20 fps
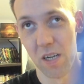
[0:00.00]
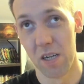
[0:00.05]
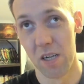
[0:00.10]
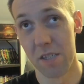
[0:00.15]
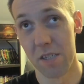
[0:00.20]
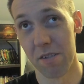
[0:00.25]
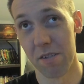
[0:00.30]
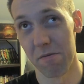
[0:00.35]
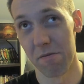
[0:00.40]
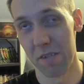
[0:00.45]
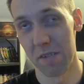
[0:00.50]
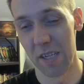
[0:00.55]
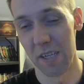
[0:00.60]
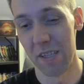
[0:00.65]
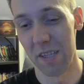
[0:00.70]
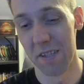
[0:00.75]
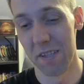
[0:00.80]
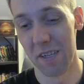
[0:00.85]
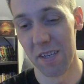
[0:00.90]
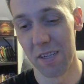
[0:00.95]
Don't say
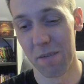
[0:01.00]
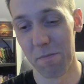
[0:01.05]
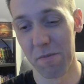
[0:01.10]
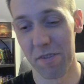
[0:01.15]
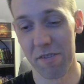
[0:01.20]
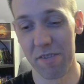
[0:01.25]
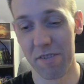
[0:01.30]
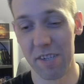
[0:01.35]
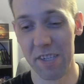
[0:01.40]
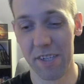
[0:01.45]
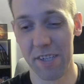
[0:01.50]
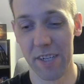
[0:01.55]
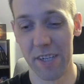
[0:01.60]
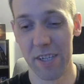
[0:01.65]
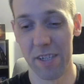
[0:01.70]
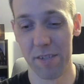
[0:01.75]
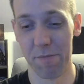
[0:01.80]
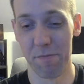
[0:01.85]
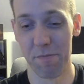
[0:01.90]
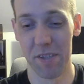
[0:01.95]
the name 3
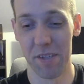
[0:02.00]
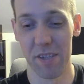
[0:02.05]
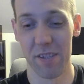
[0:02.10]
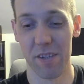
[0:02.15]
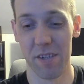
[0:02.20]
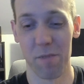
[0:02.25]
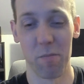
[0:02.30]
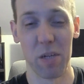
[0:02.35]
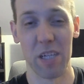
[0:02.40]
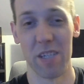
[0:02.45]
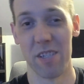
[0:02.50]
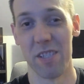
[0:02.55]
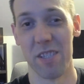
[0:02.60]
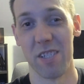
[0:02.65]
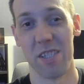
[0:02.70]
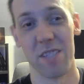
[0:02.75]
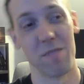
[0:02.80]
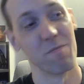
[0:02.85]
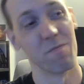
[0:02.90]
times, apparently.